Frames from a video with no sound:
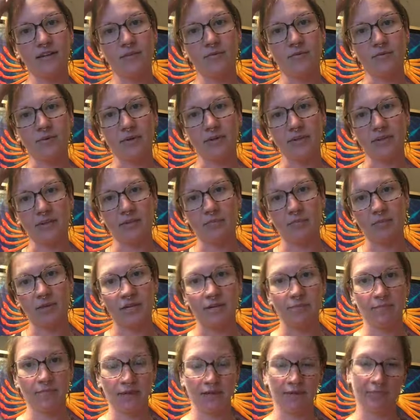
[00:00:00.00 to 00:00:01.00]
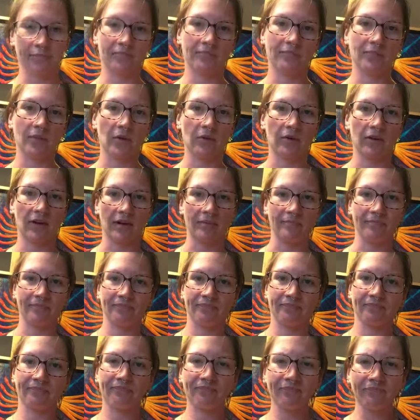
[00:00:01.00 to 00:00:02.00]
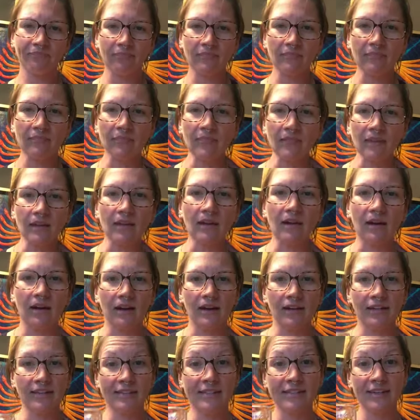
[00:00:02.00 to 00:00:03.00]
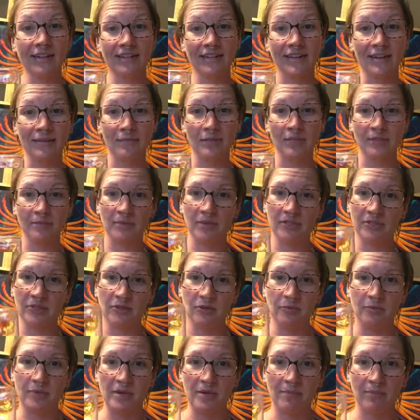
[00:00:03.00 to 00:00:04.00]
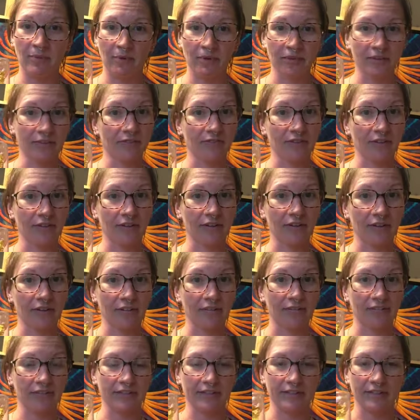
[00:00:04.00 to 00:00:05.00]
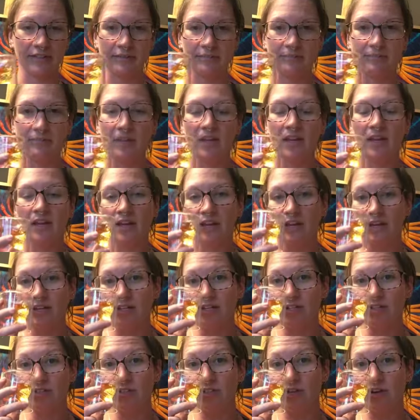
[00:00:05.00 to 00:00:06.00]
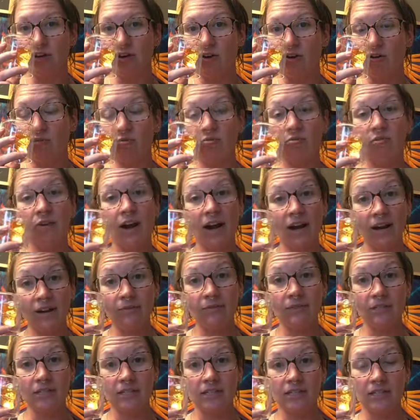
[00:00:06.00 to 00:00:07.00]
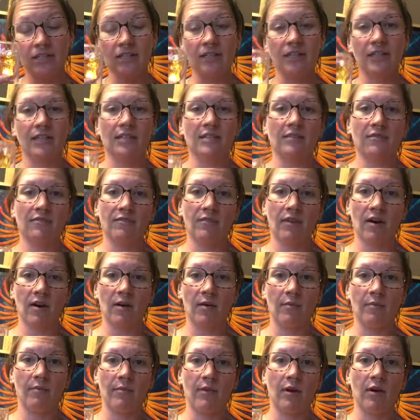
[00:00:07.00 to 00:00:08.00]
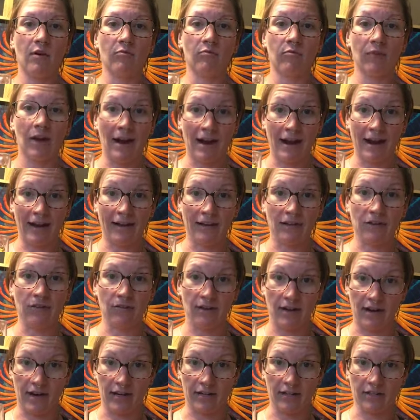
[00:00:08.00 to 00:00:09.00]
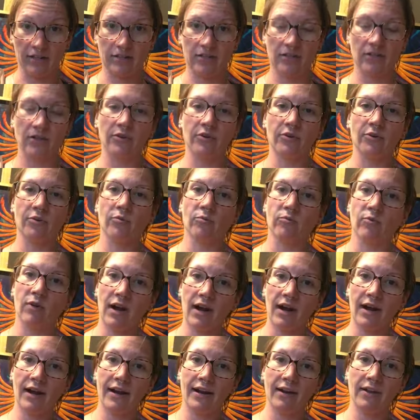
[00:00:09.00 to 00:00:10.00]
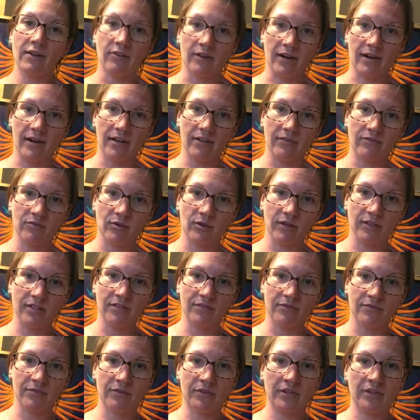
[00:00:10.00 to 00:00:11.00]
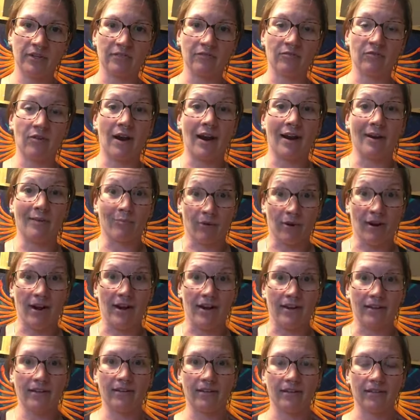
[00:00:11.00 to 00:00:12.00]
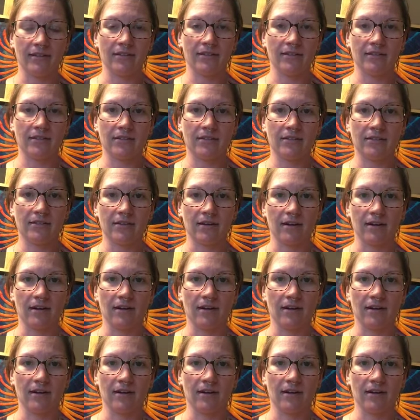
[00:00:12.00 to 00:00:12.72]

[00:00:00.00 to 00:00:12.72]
really peeping. Okay. His nickname is Mr. Peepers for a good reason. So rye whiskey is from rye grain. So rye grain, of course, if you think of rye bread, is